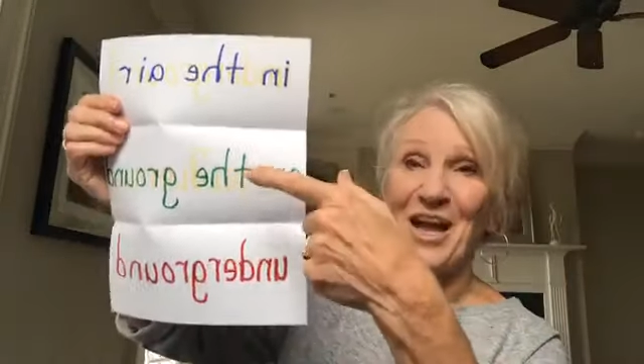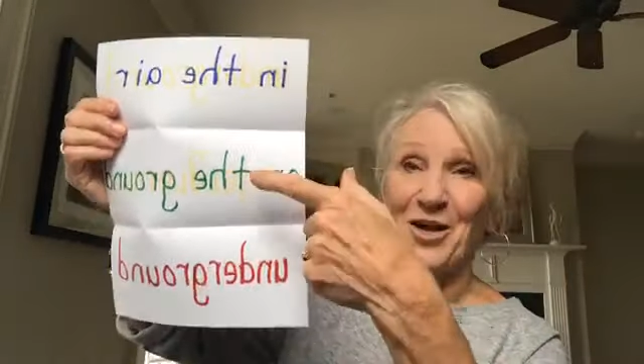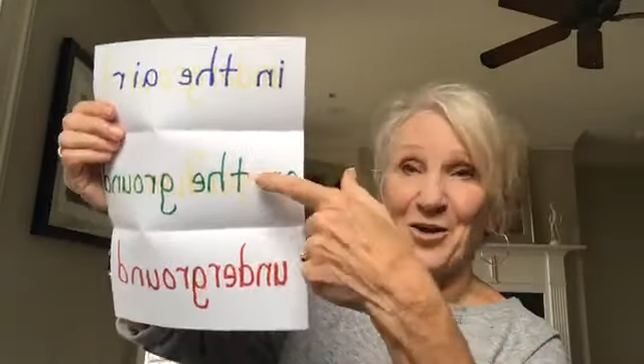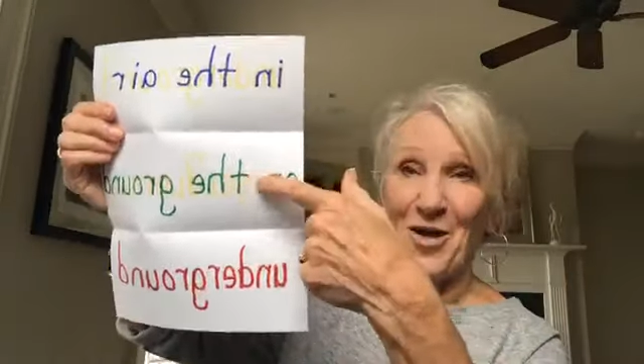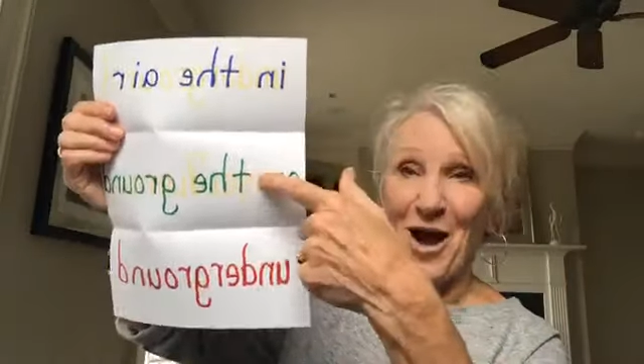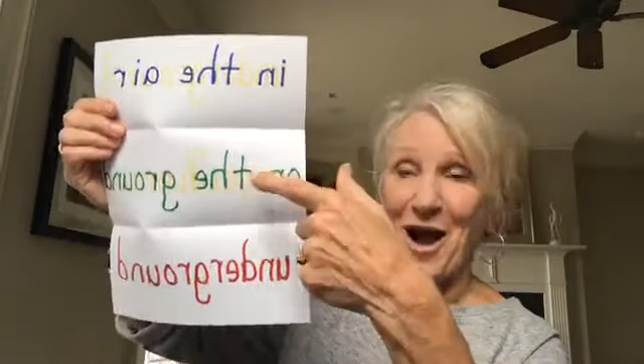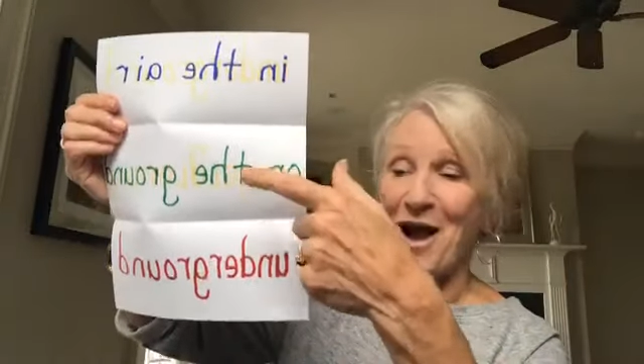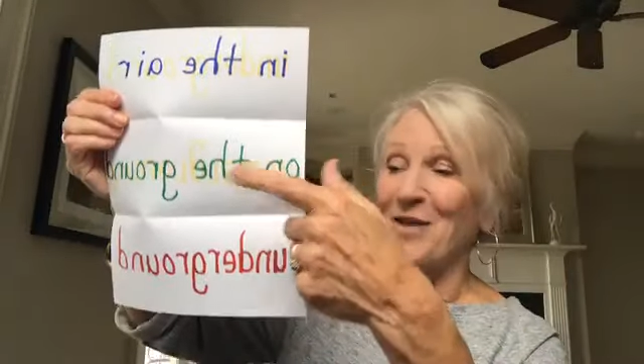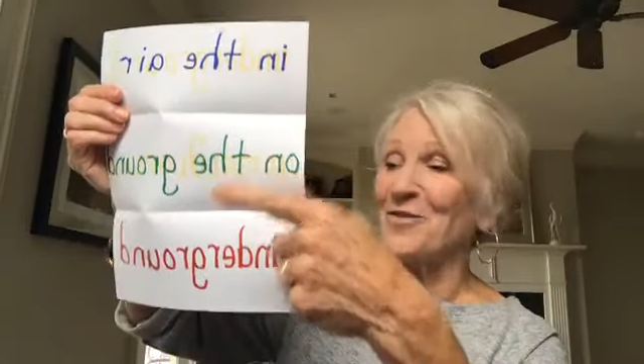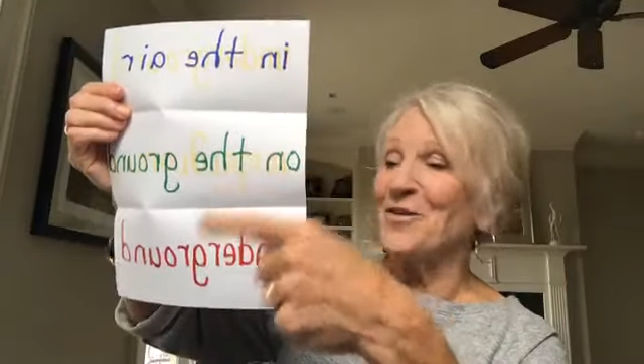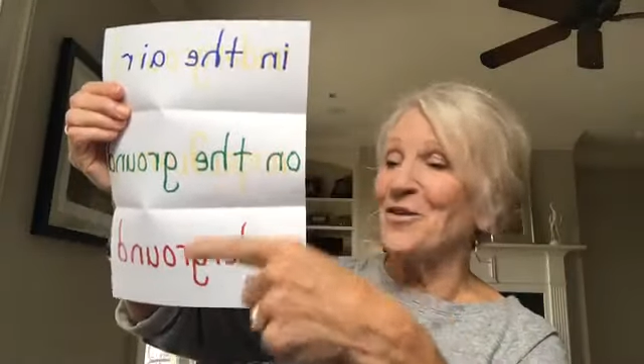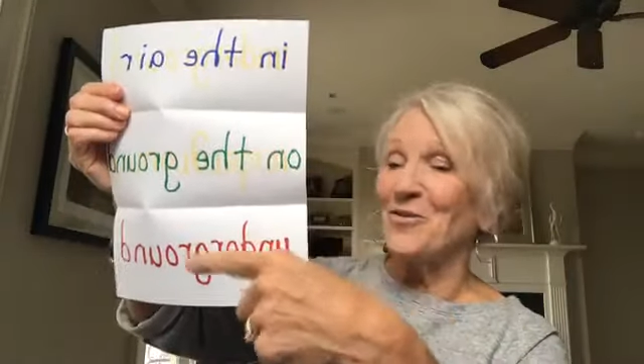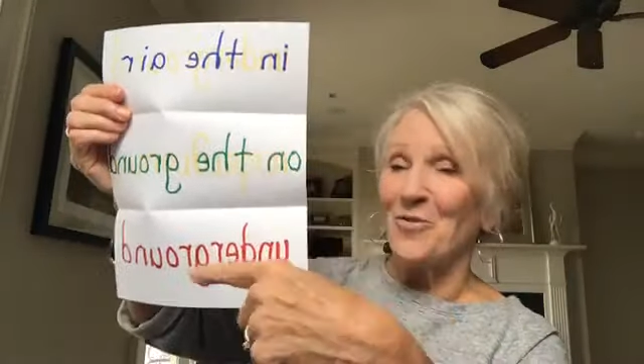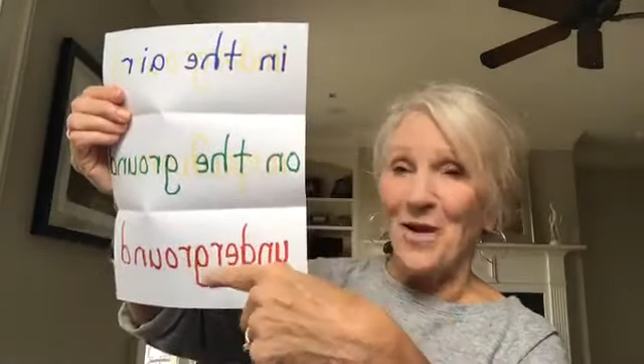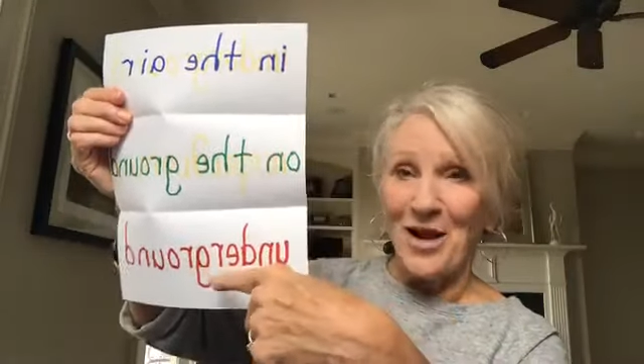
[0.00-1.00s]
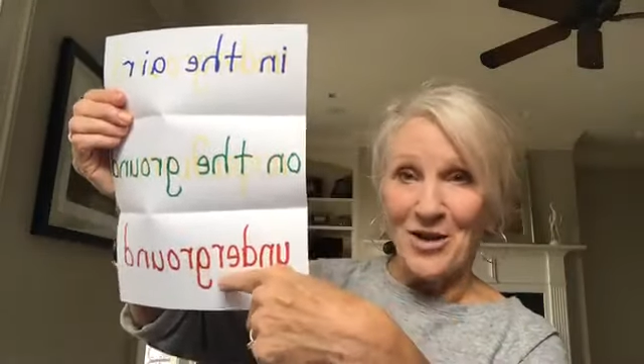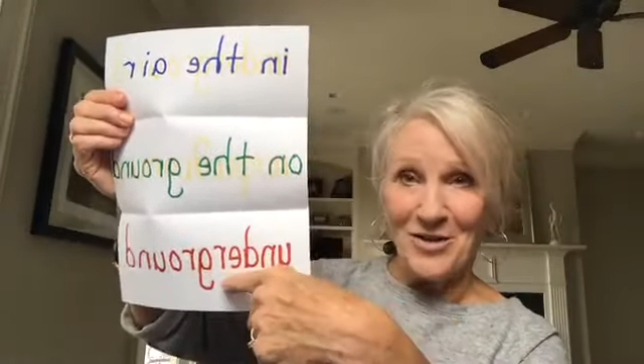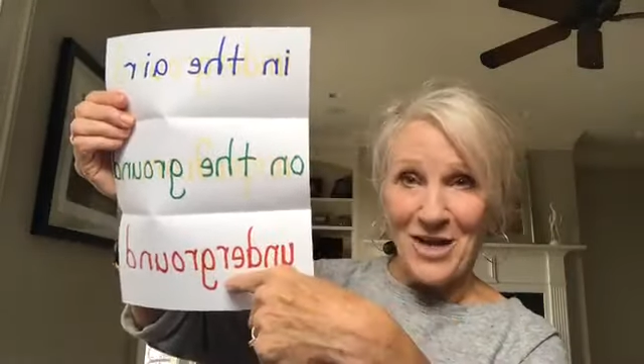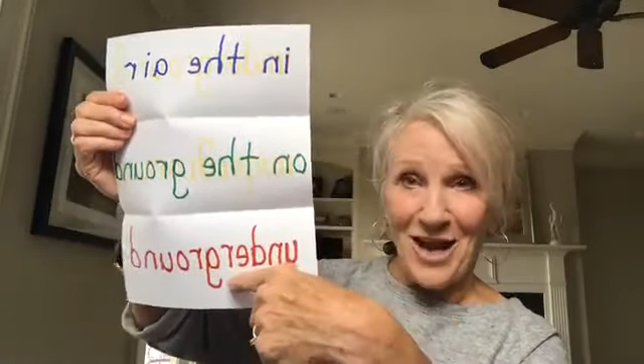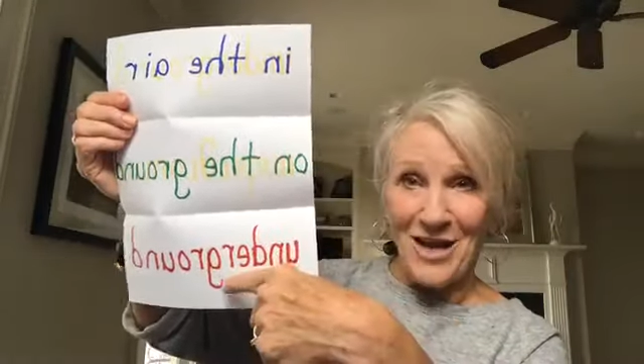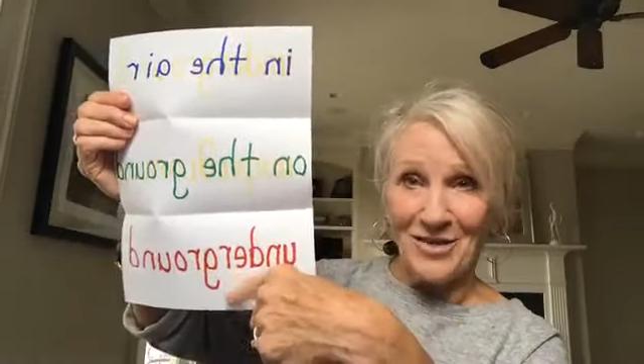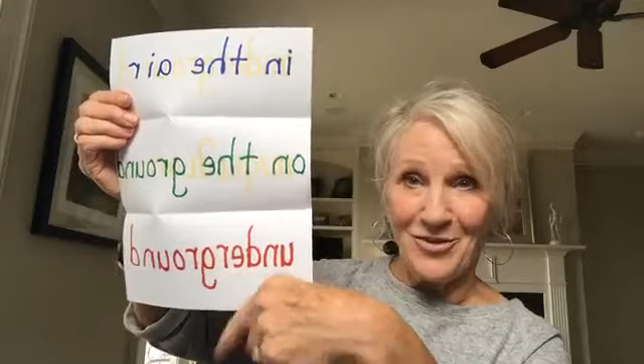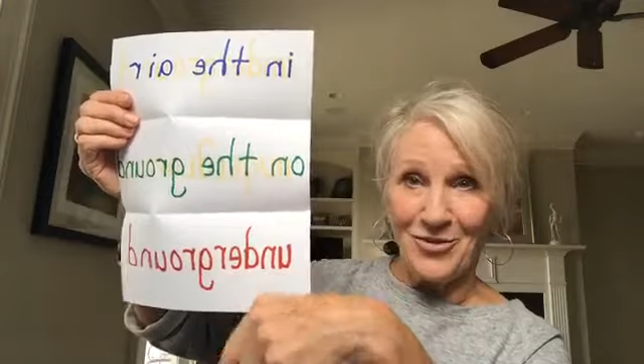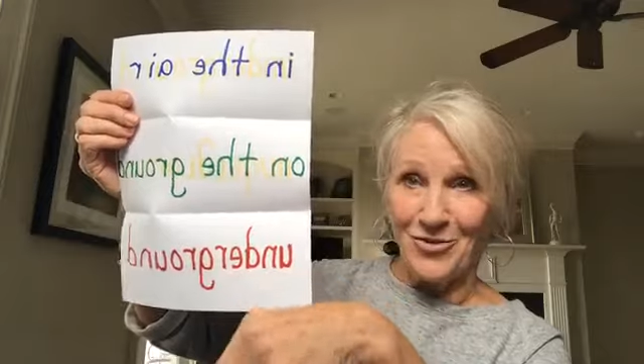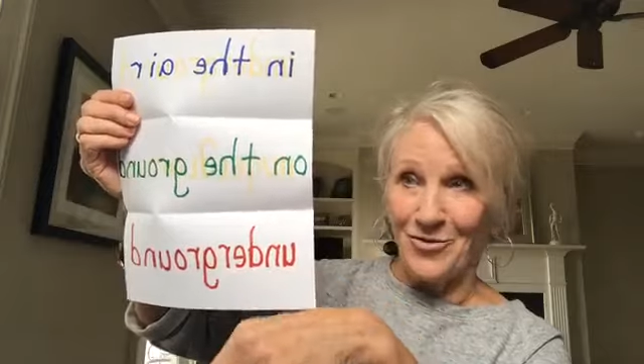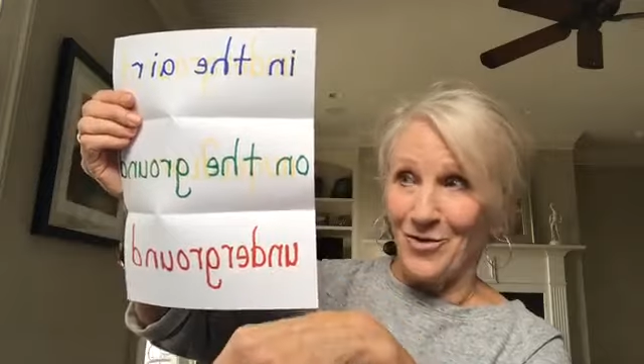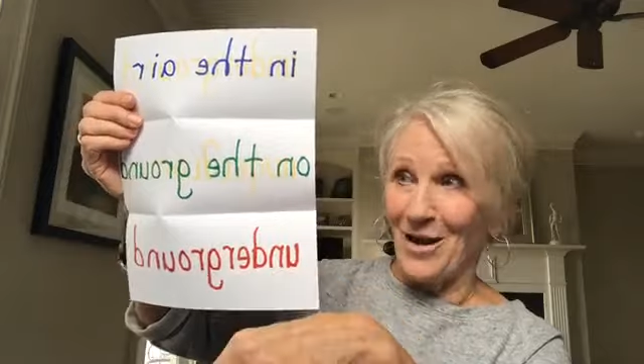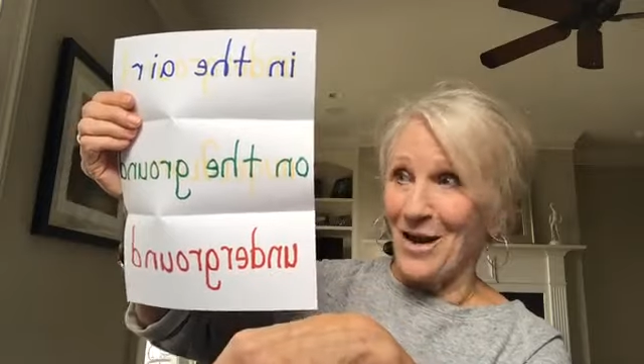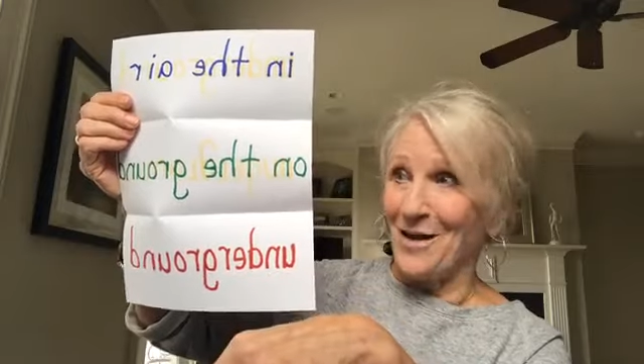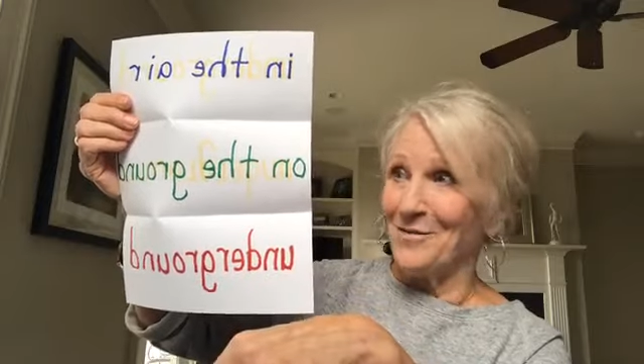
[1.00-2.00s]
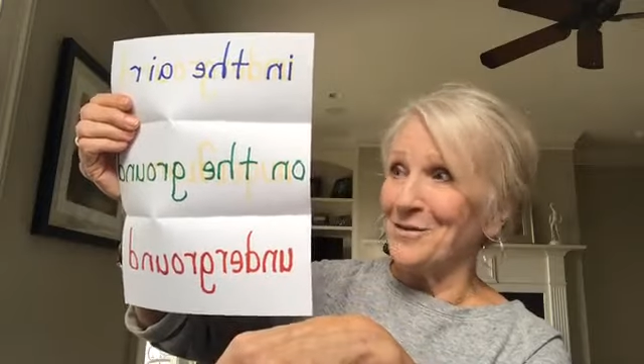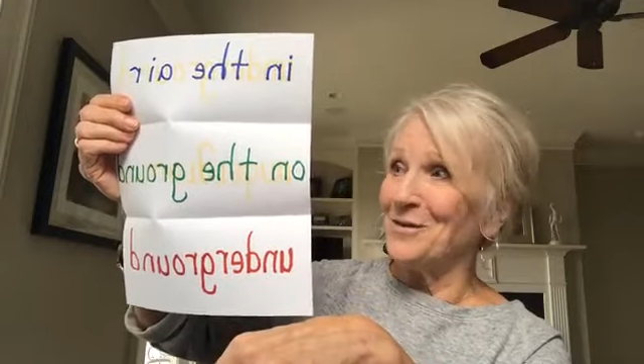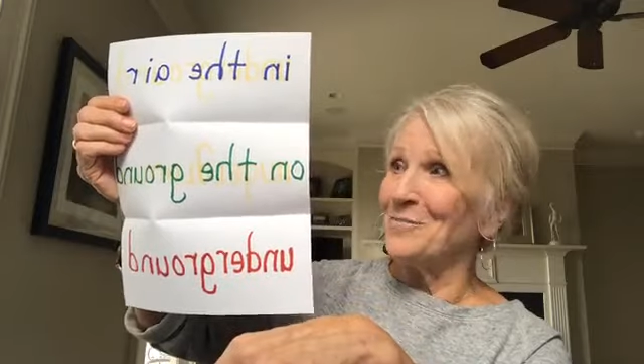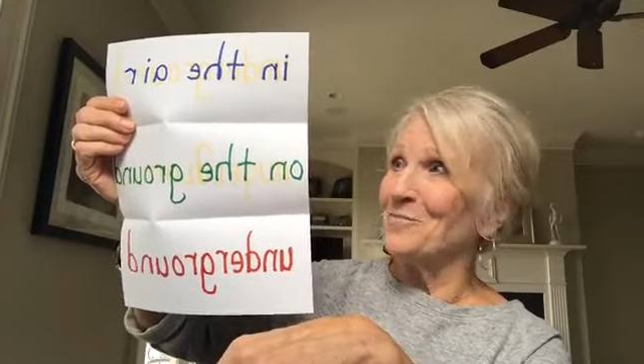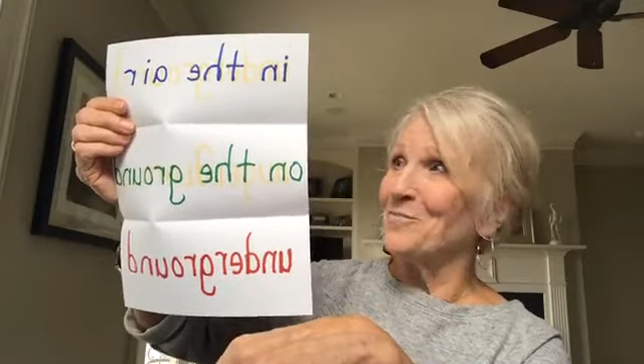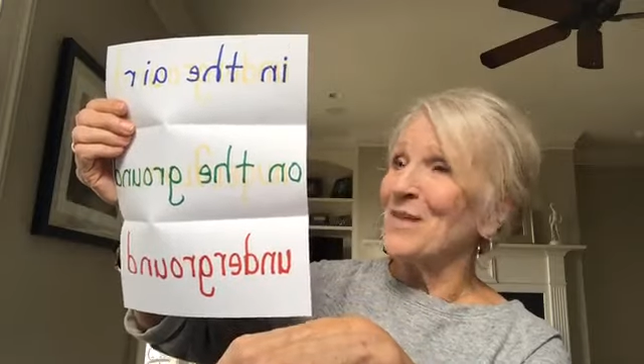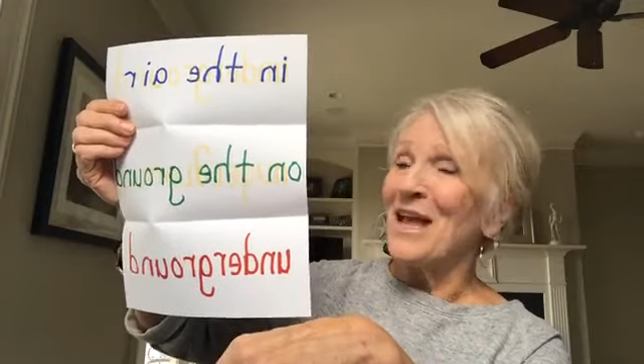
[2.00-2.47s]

air, on the ground, underground,